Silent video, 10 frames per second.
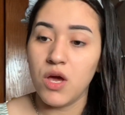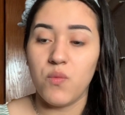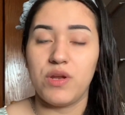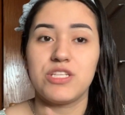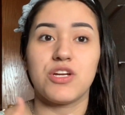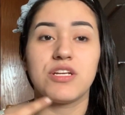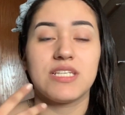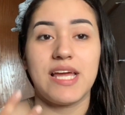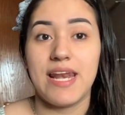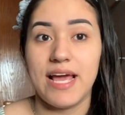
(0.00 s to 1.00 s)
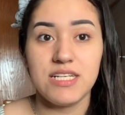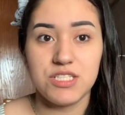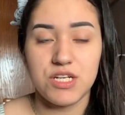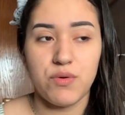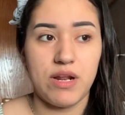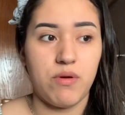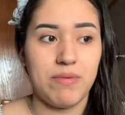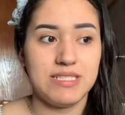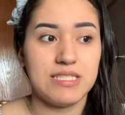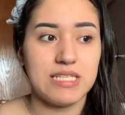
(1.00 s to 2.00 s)
when it's starting to get nicer, when I want
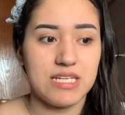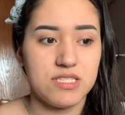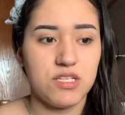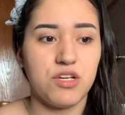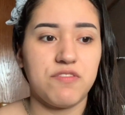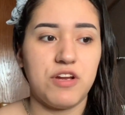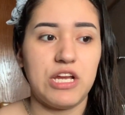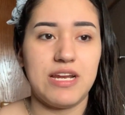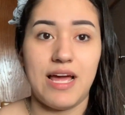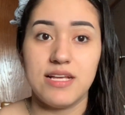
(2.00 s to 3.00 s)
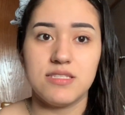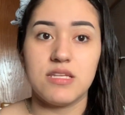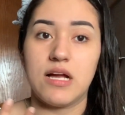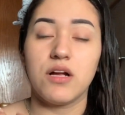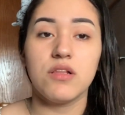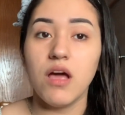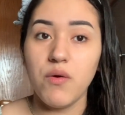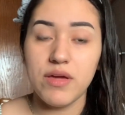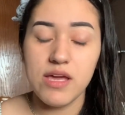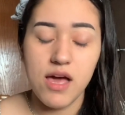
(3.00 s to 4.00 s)
my skin to look very nice and
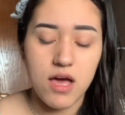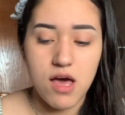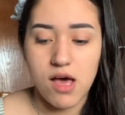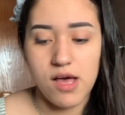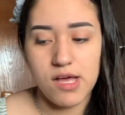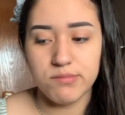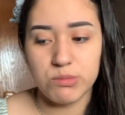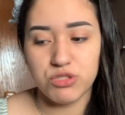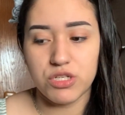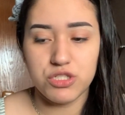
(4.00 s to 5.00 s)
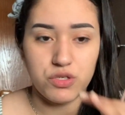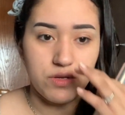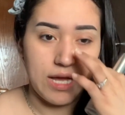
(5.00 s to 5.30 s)
glowy. So I'm just going to show you